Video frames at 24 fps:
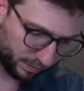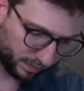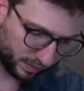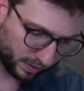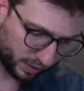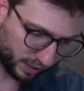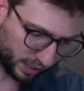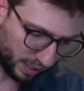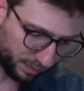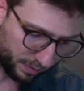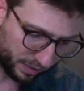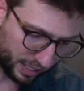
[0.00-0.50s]

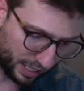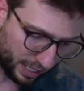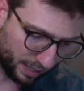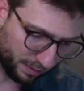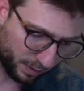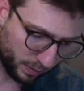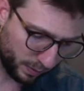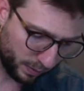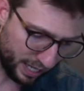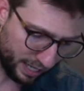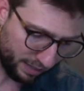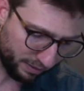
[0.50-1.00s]
sometimes
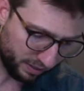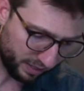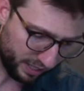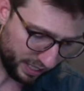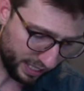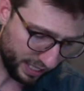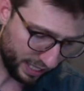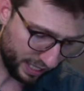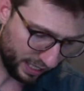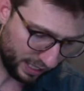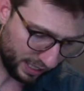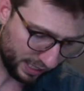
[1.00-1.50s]
we have seen
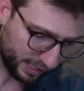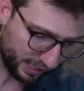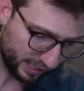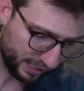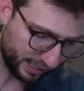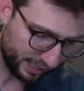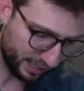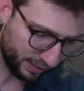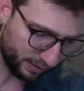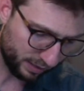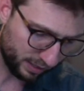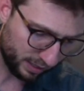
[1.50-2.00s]
it,
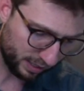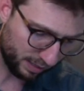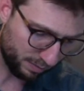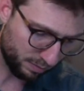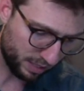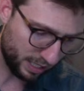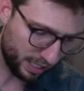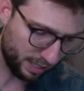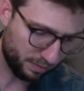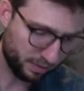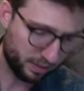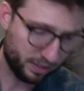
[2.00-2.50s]
honestly.
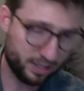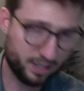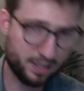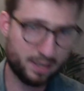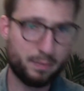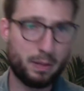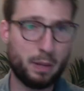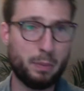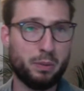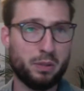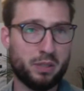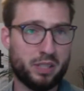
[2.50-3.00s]
Sometimes
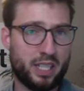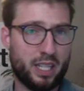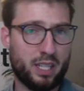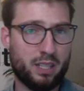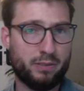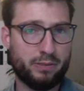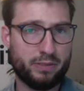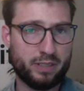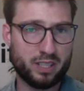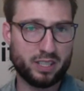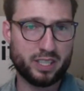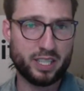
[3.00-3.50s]
people settle
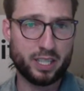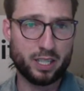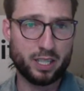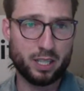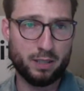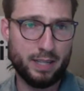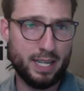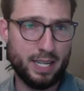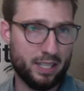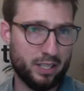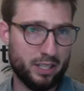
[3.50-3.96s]
for zero, right?